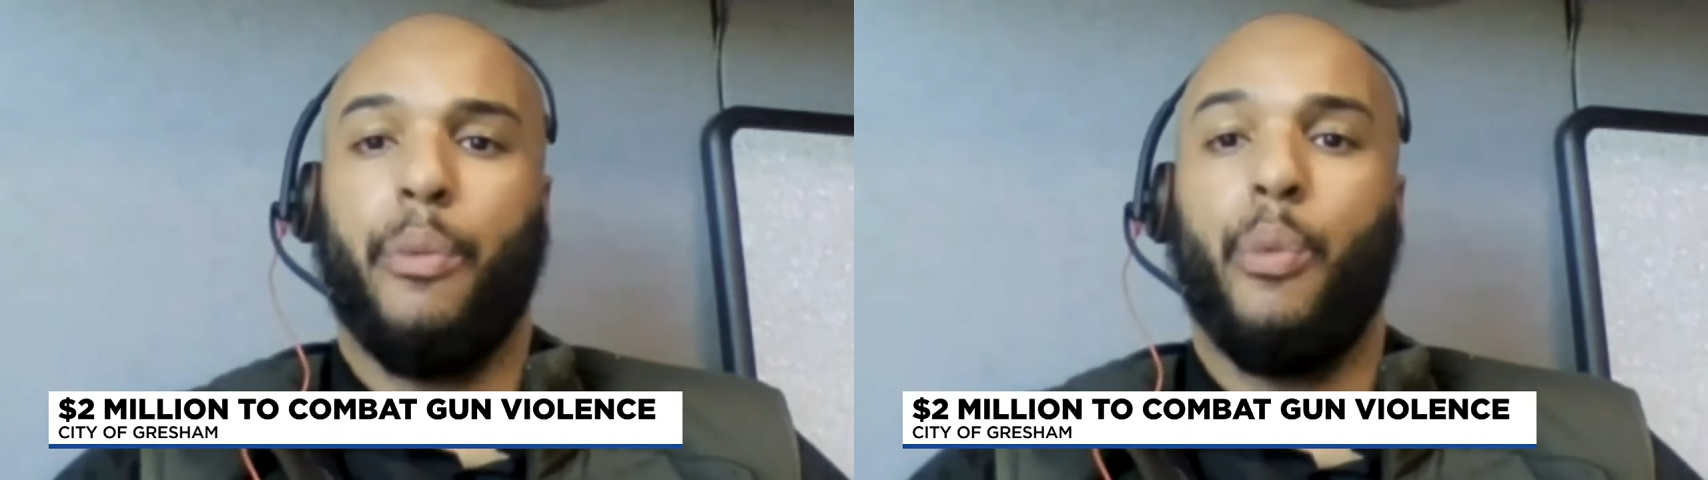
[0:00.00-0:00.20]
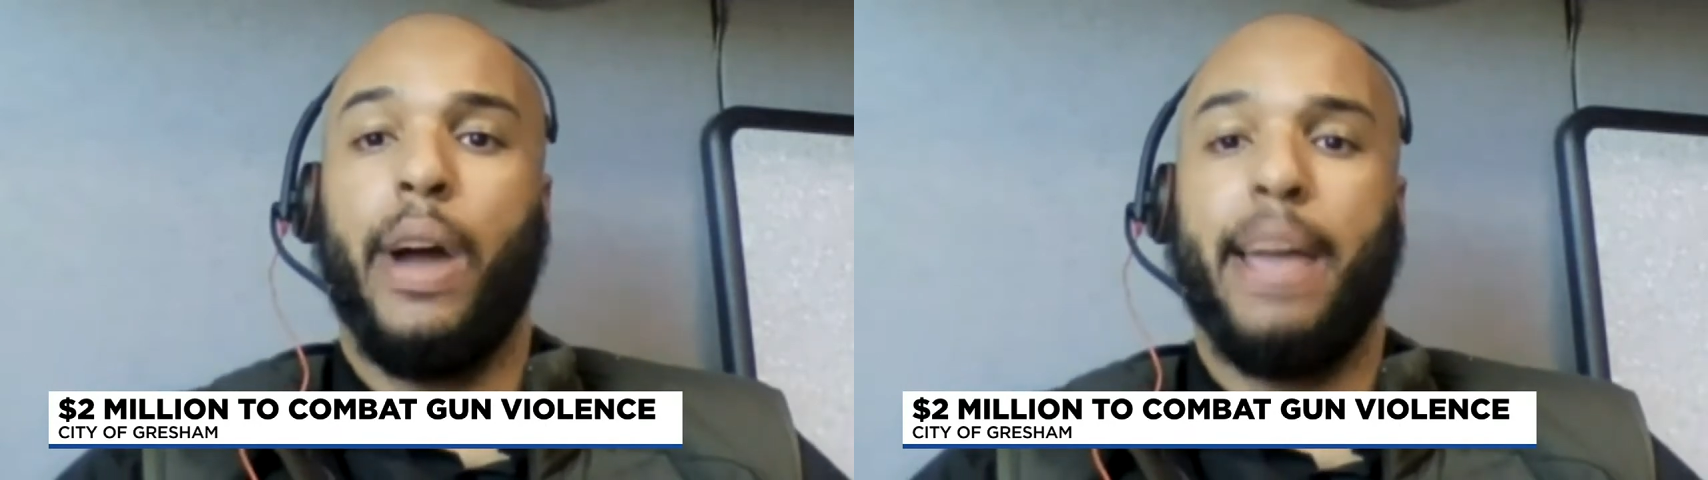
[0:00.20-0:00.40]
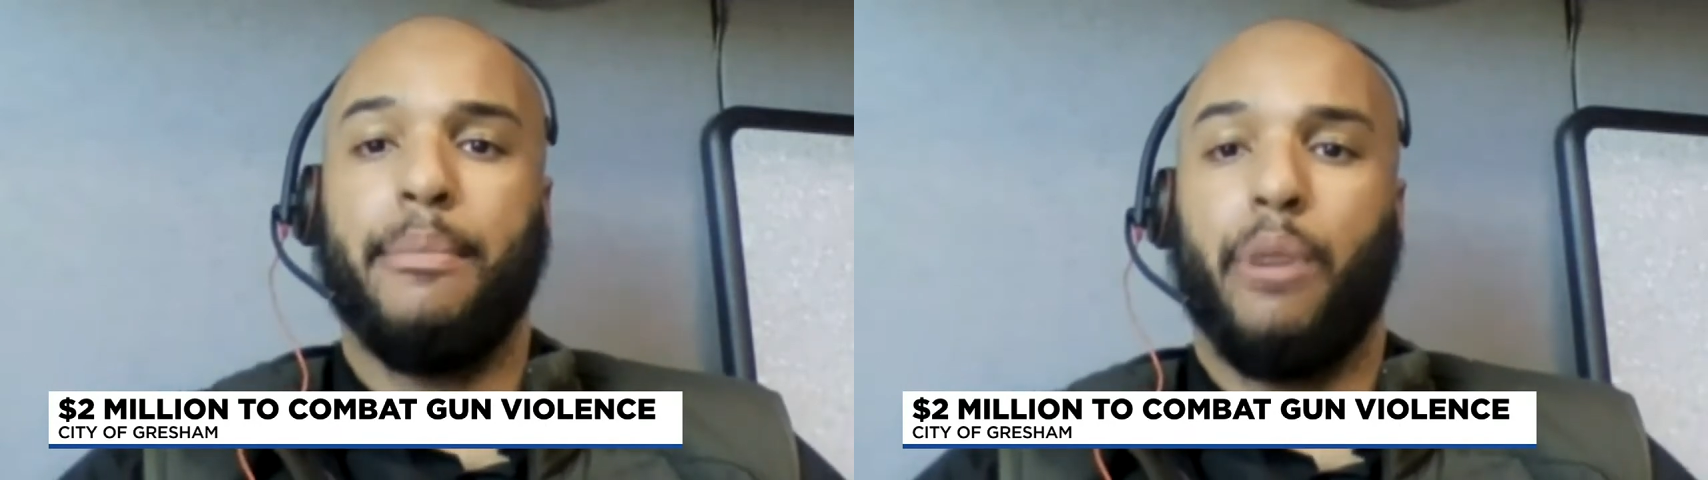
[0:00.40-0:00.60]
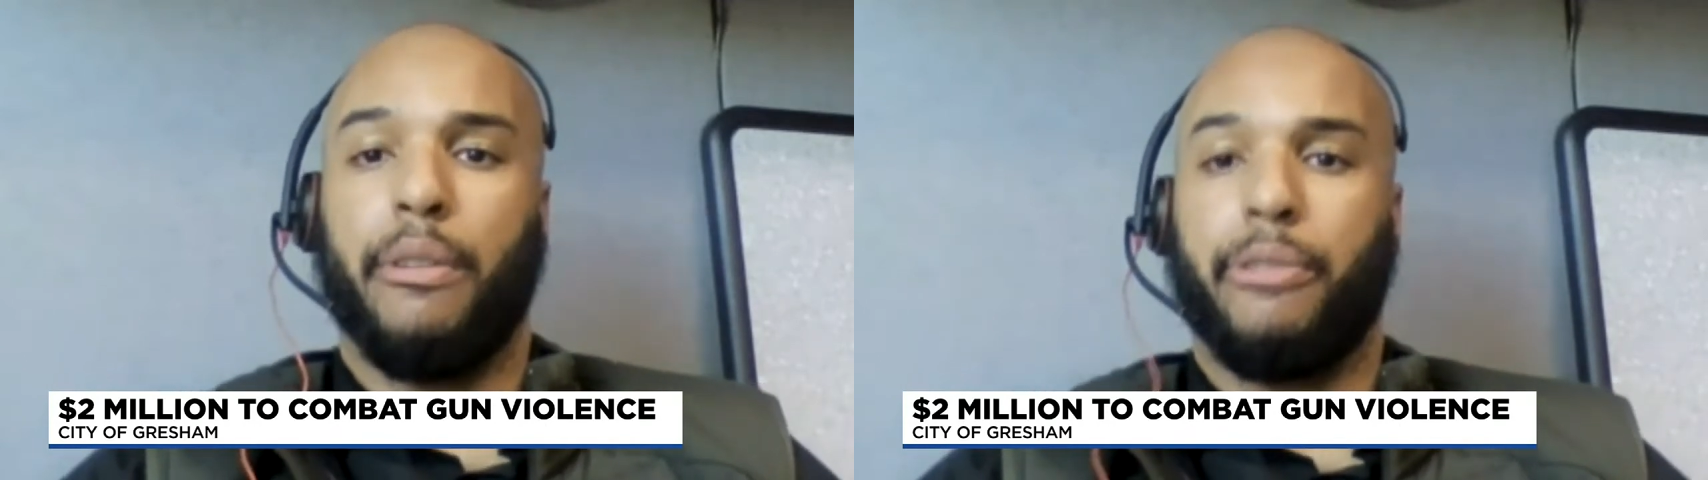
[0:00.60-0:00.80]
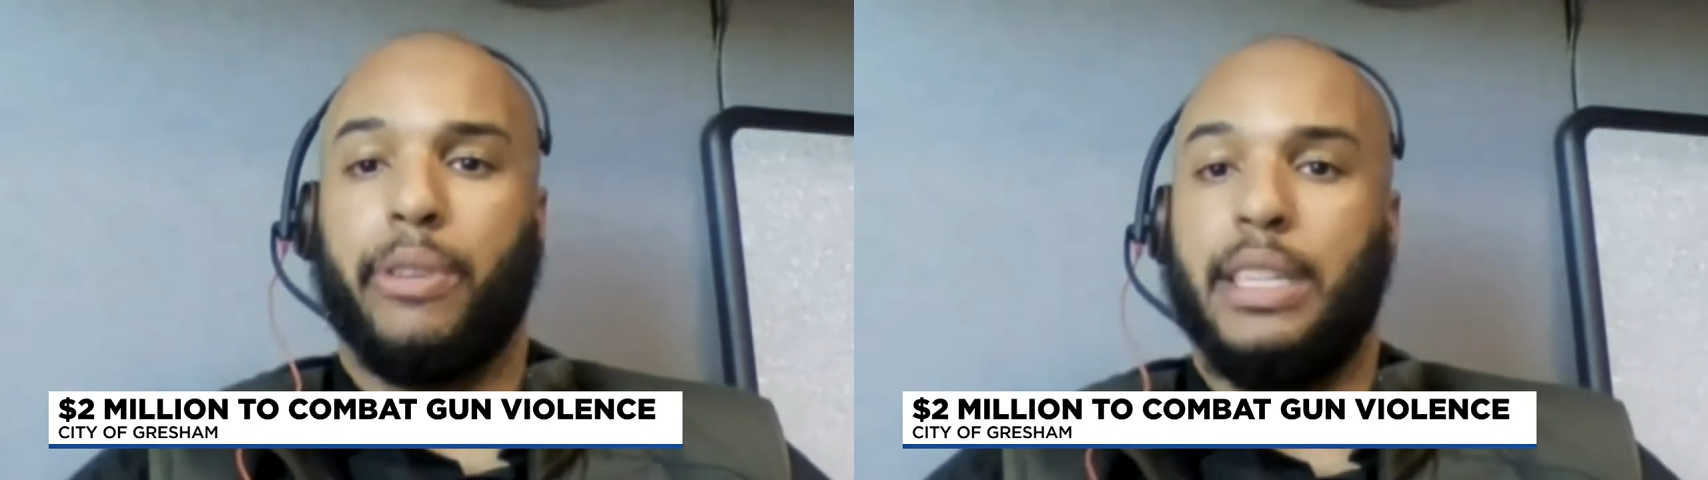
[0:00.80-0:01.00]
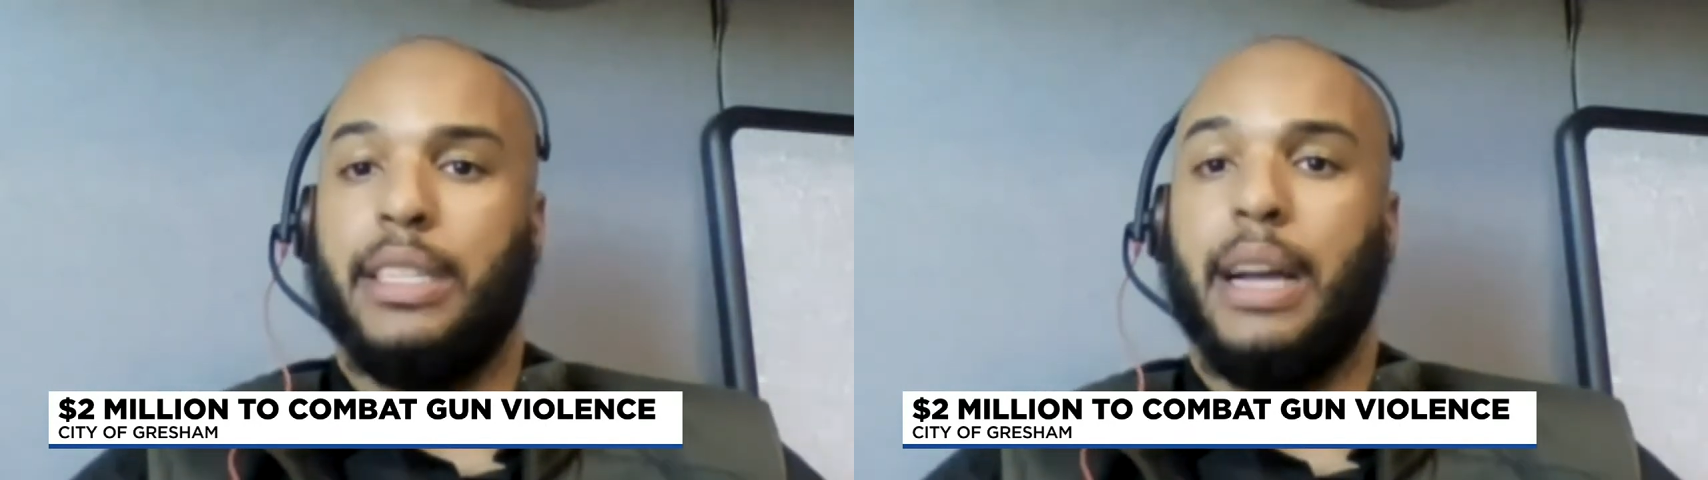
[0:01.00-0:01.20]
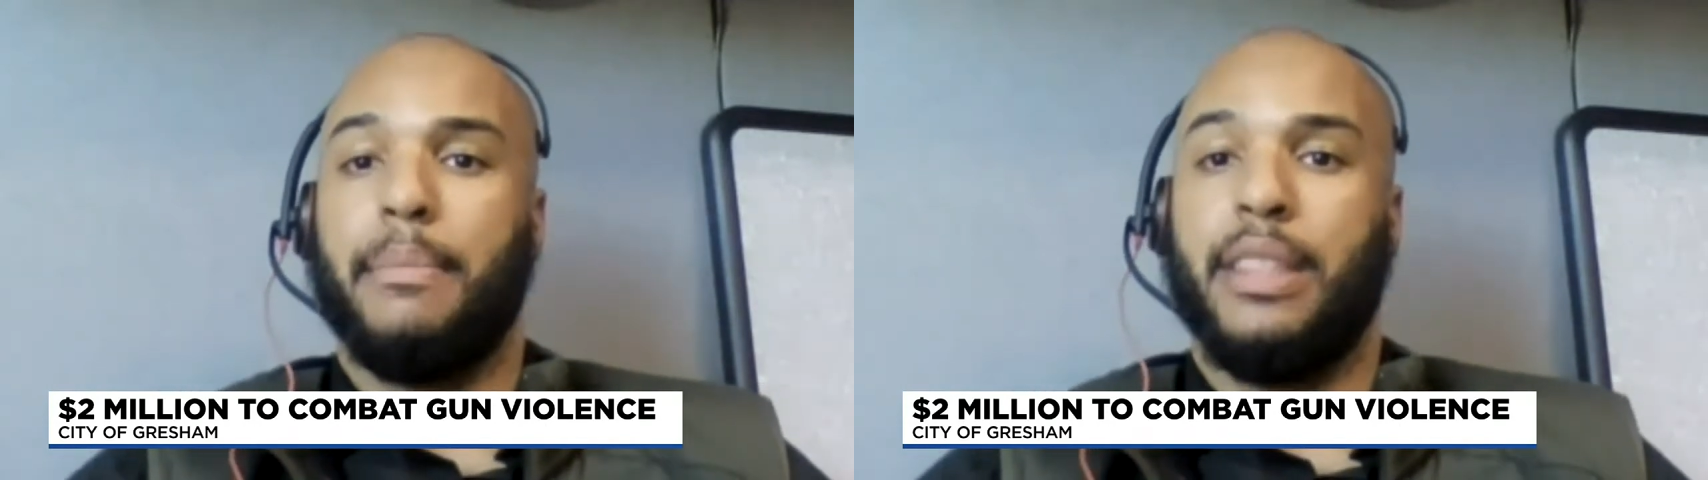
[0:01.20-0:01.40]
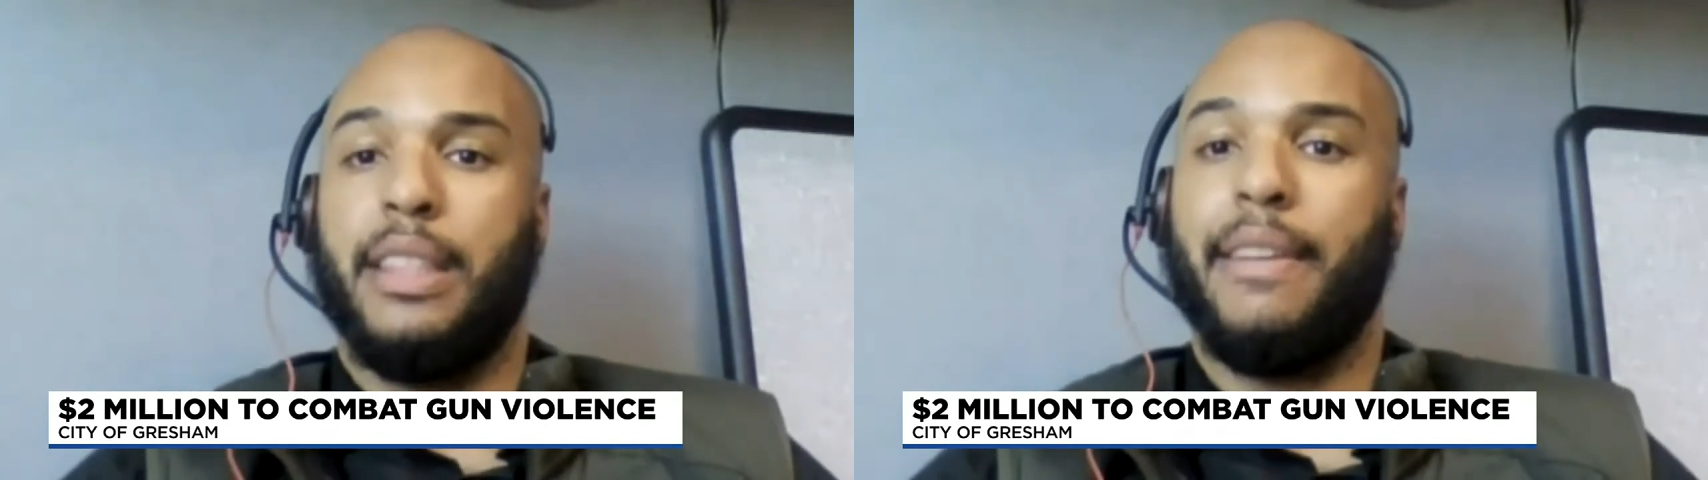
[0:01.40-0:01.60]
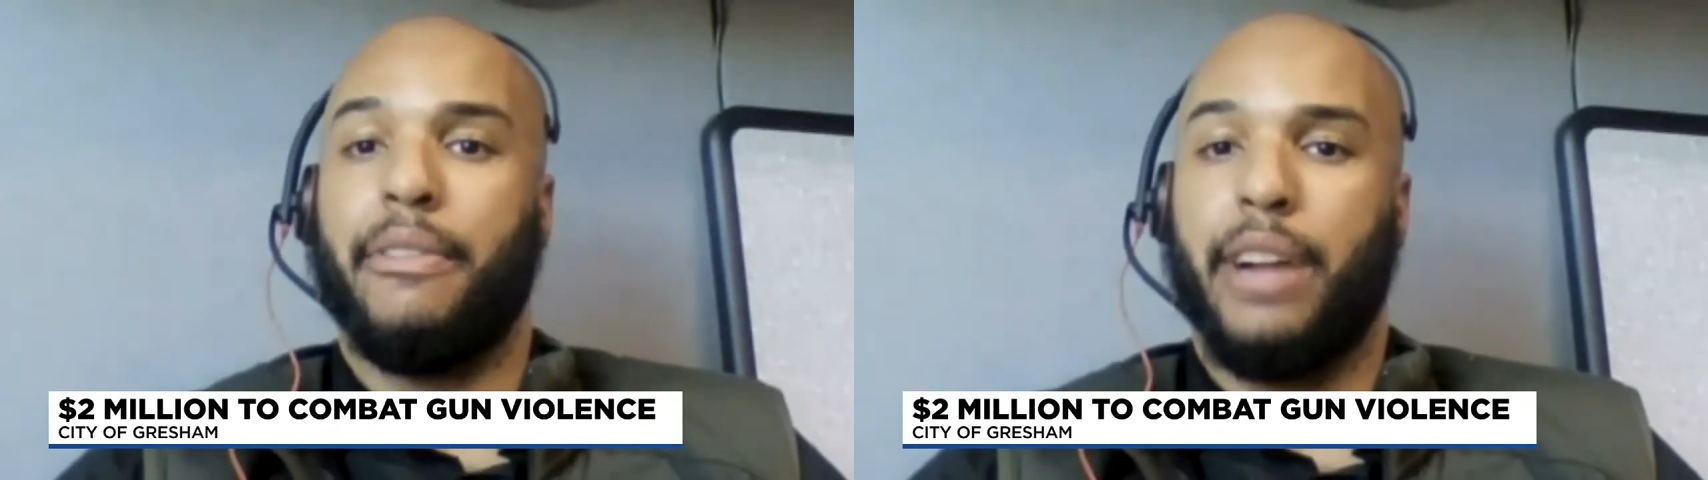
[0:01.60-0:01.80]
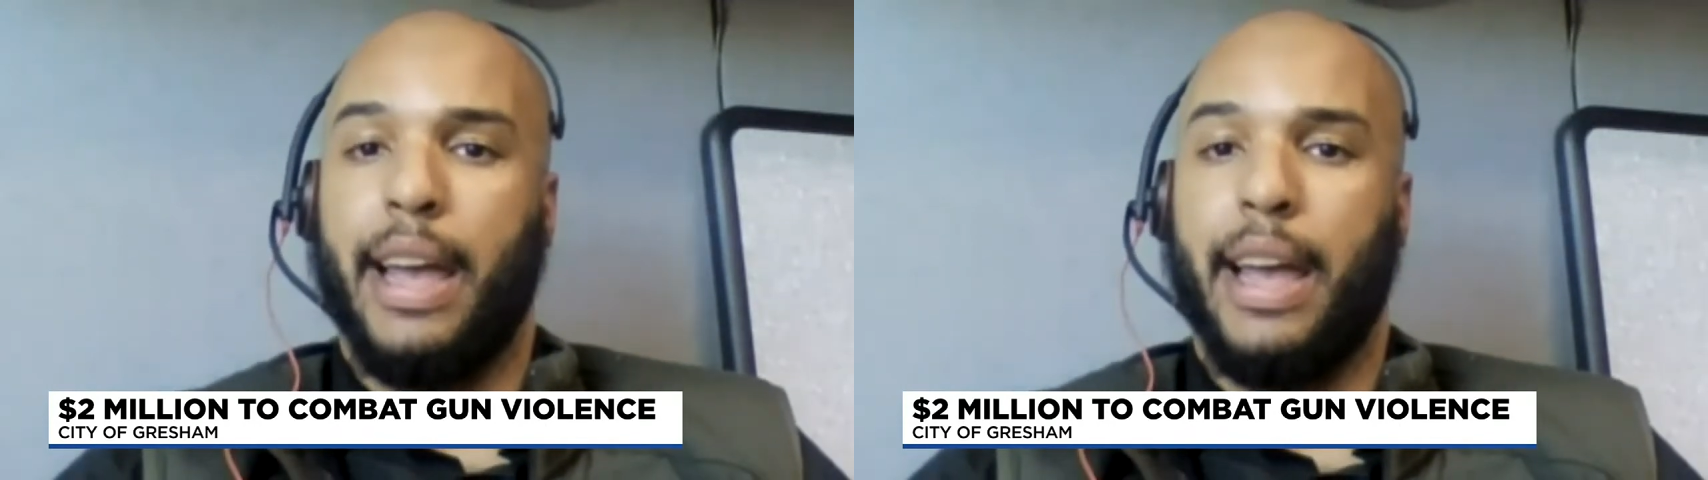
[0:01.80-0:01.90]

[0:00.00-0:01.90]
way more free time than they've ever